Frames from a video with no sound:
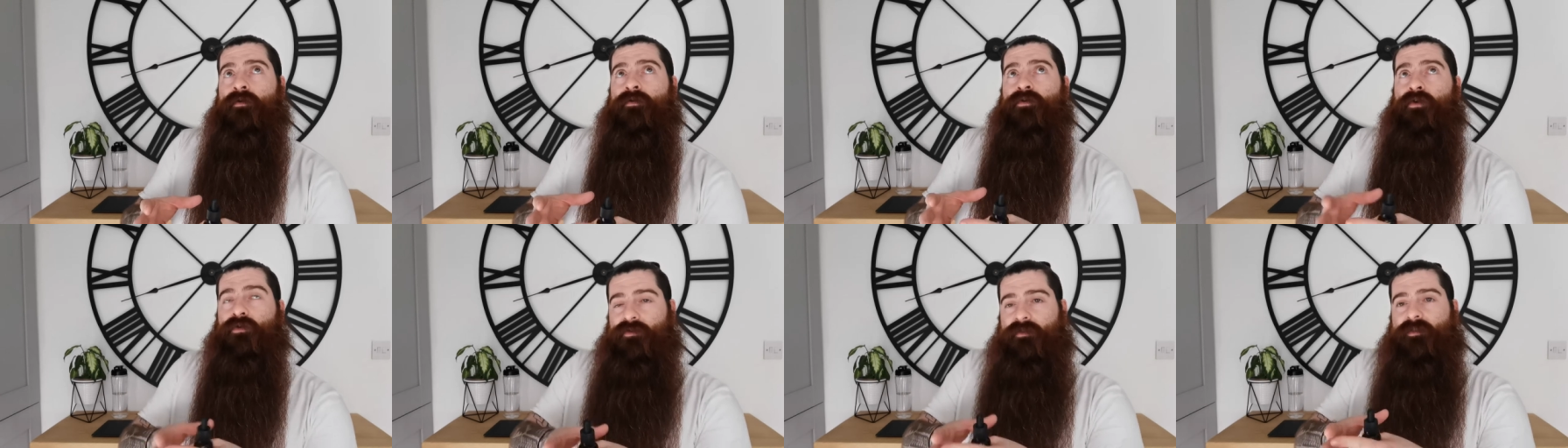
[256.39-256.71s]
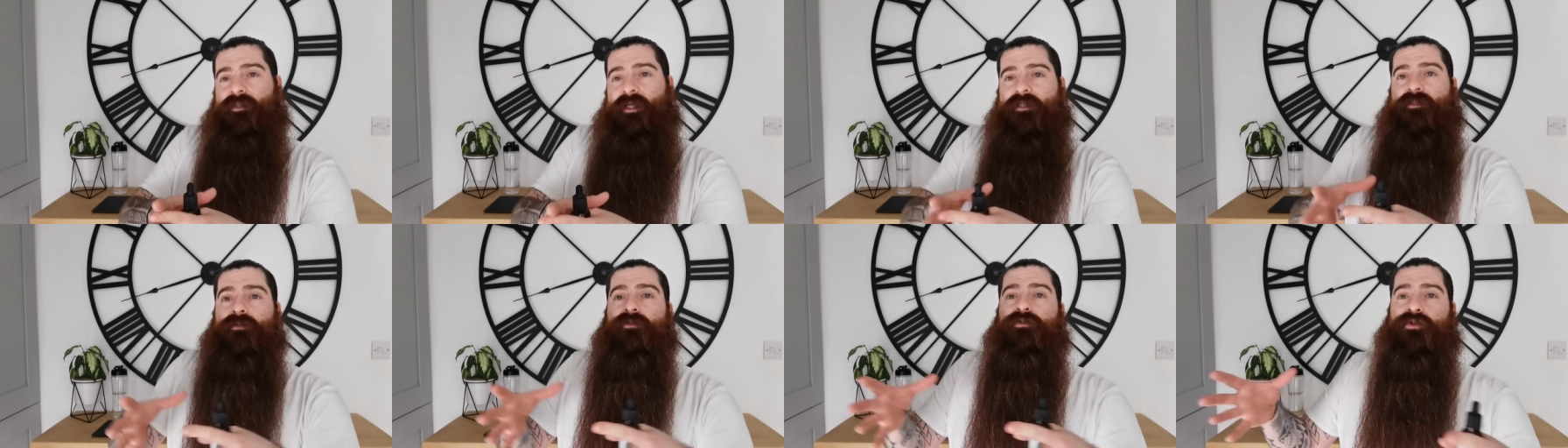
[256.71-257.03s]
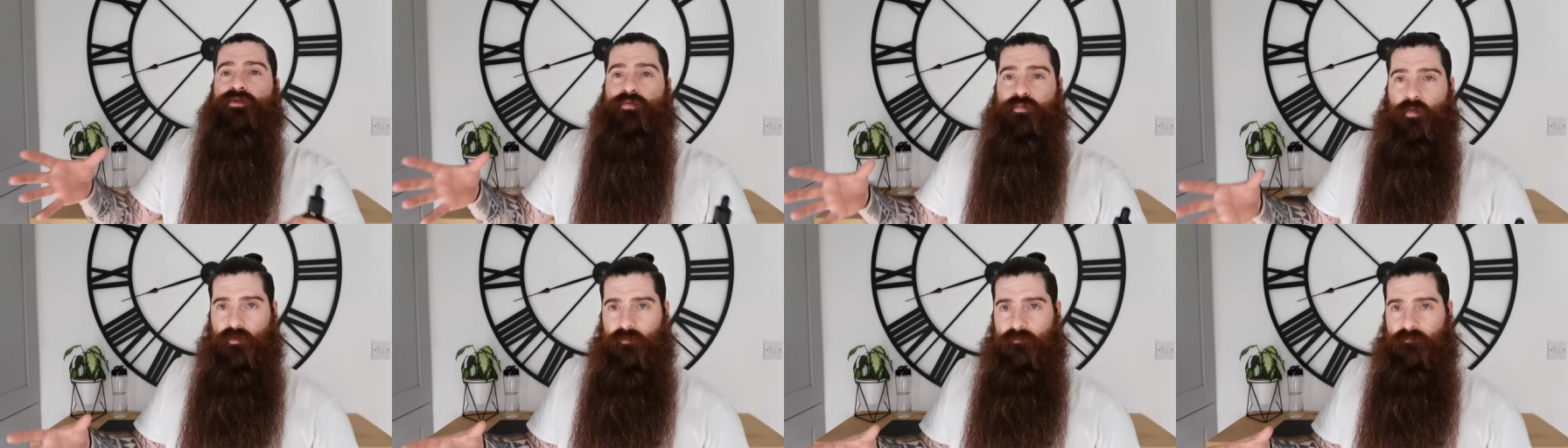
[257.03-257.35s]
not stick to
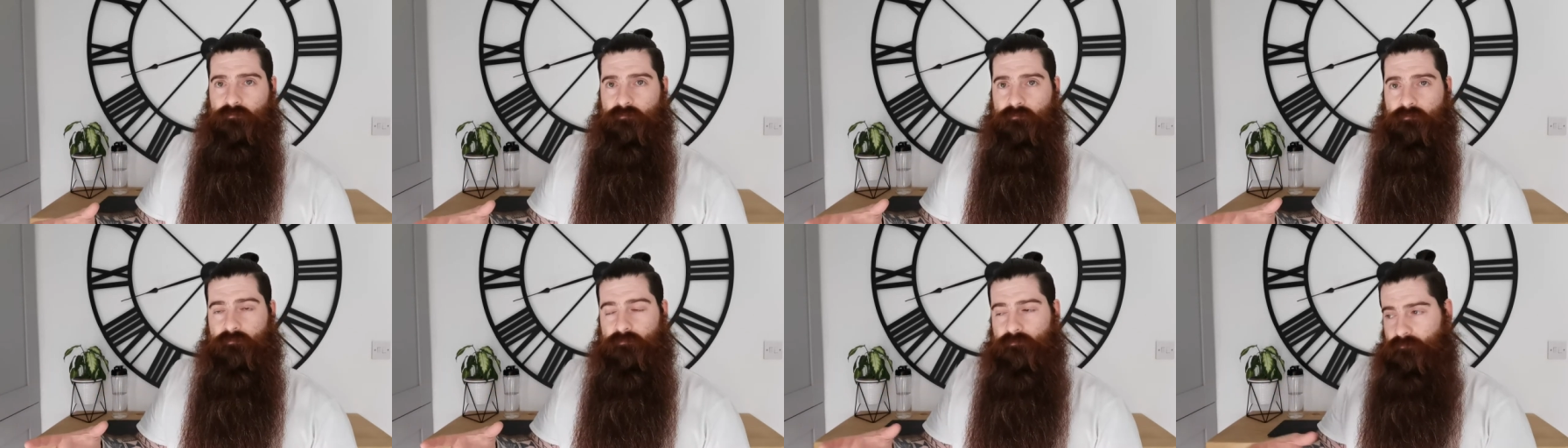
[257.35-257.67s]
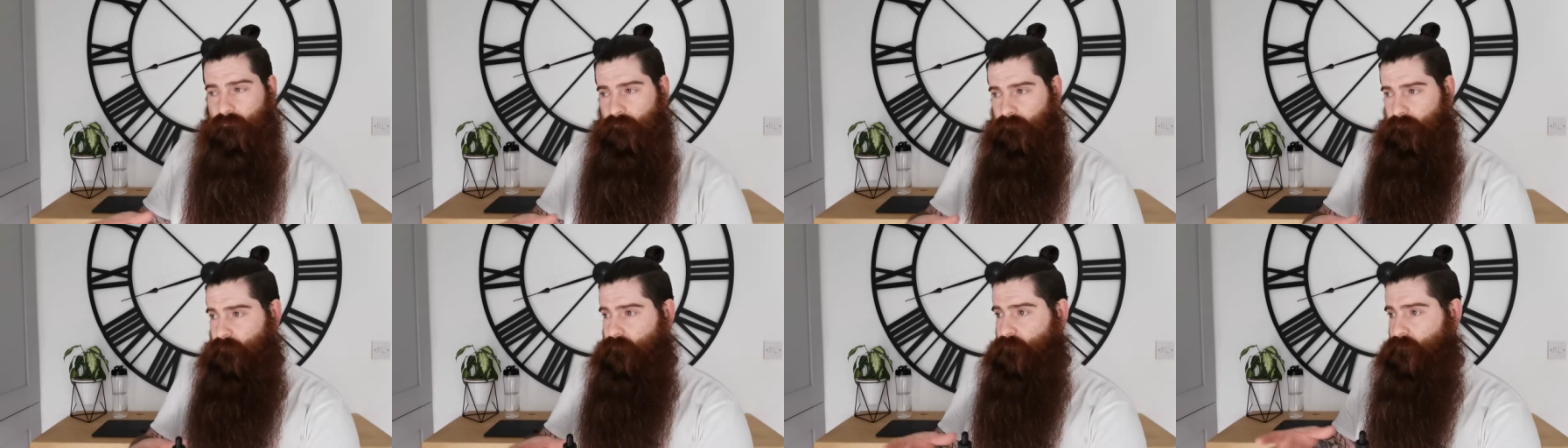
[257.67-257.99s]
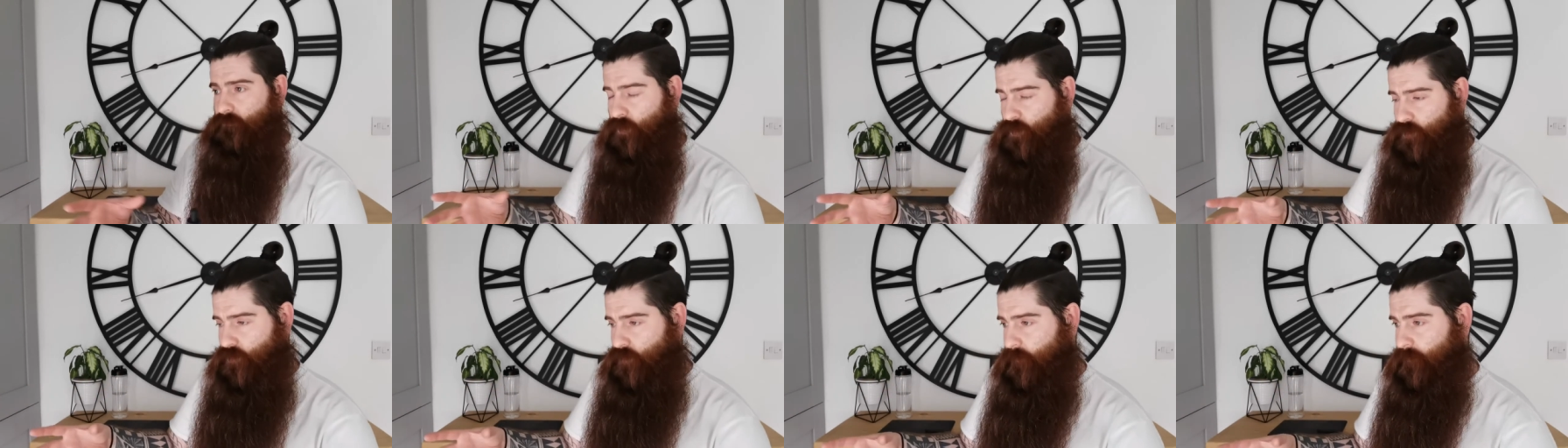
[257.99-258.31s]
just one
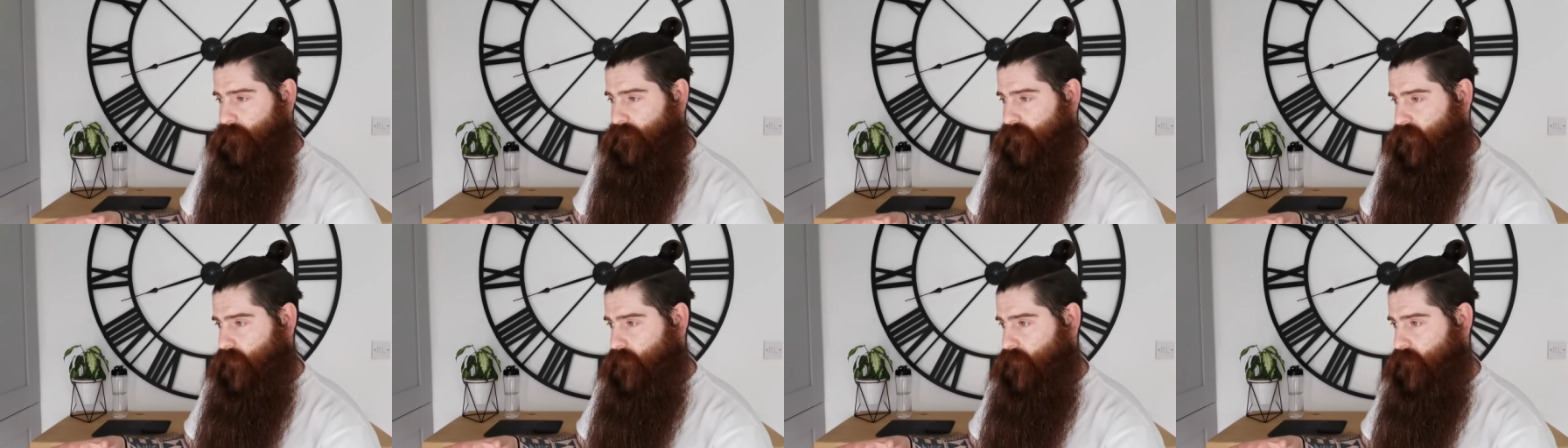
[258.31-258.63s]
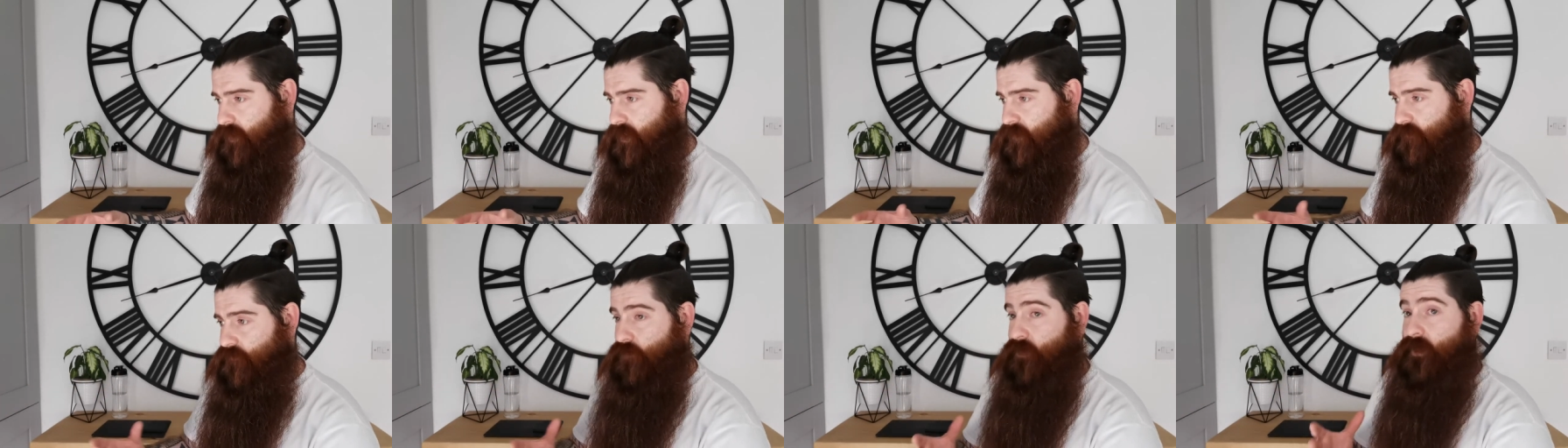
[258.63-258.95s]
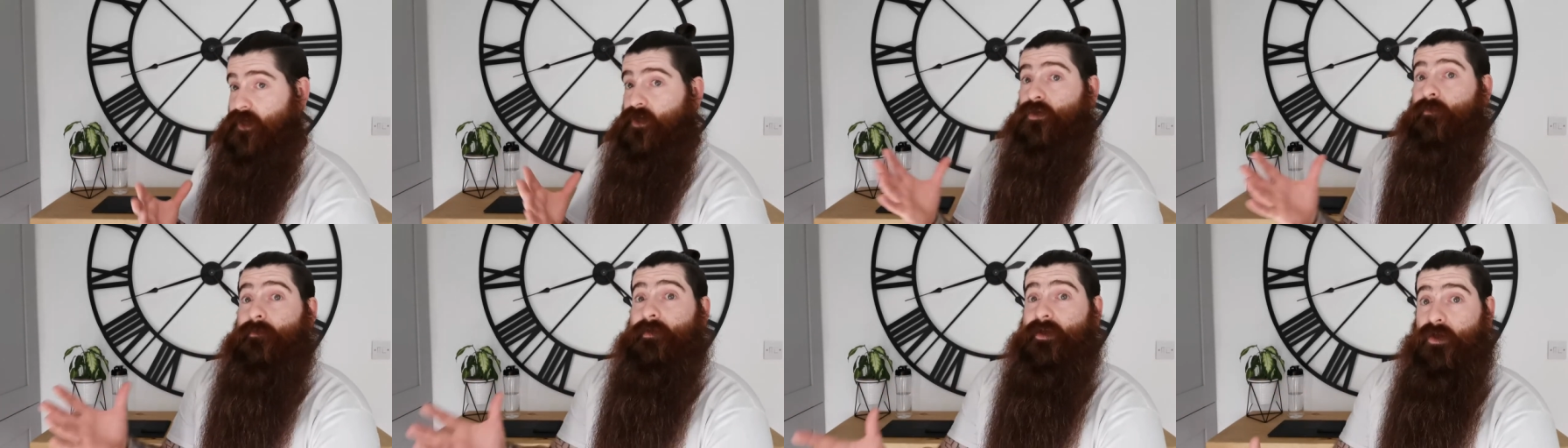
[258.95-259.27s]
one company, even though
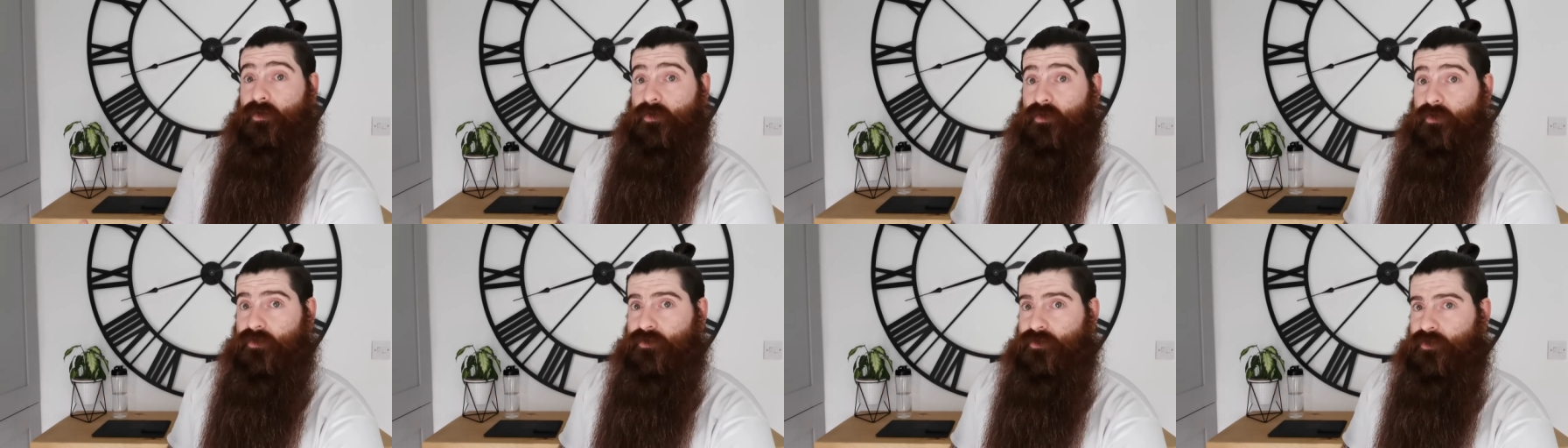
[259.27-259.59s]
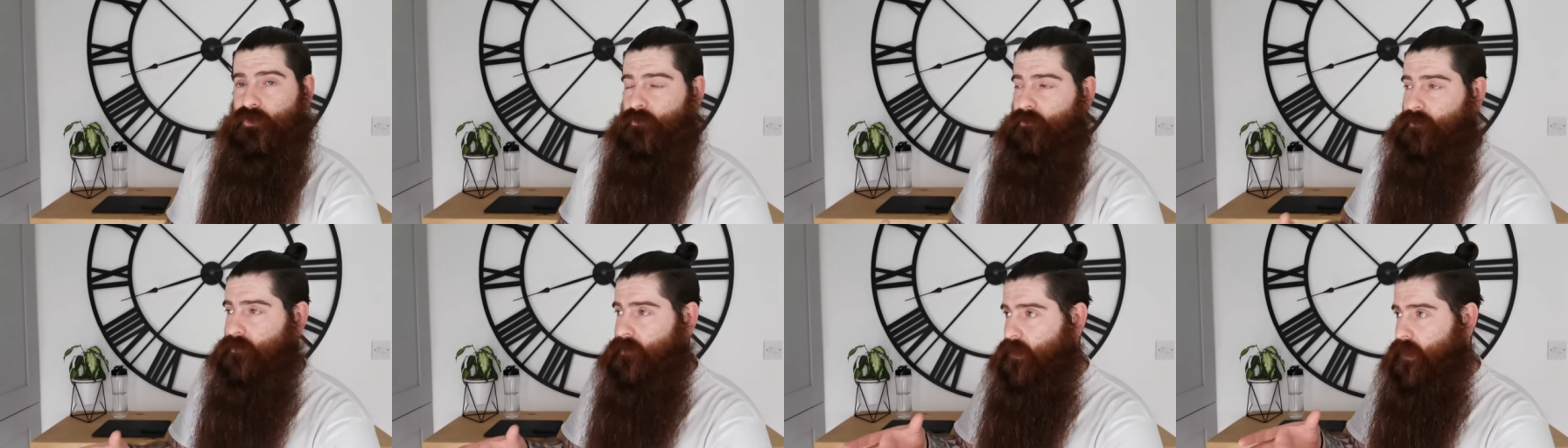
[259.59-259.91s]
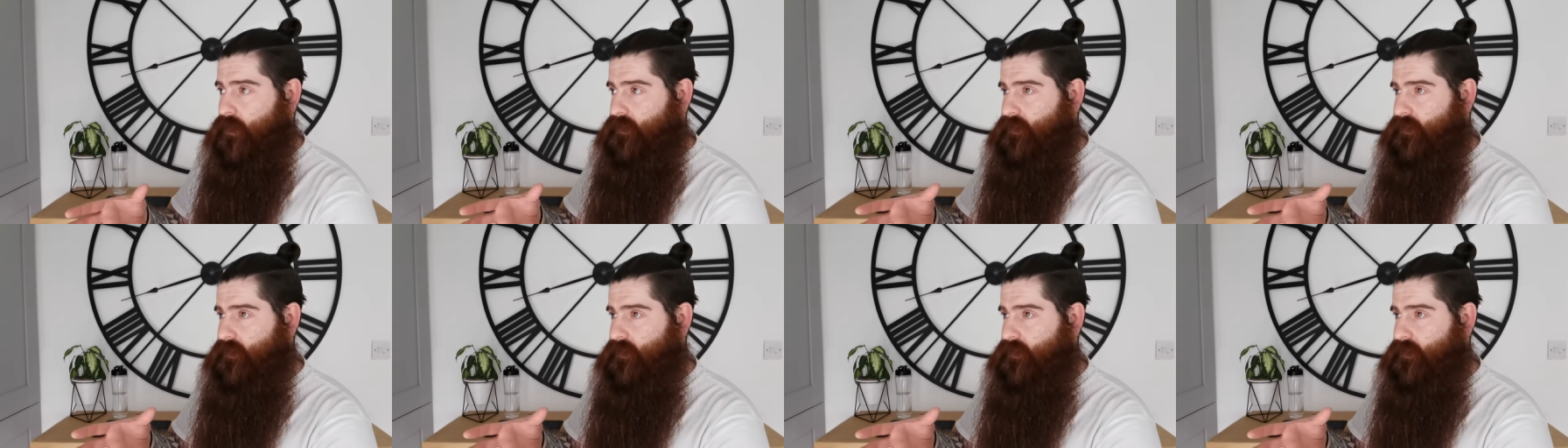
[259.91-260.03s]
it could be your go-to.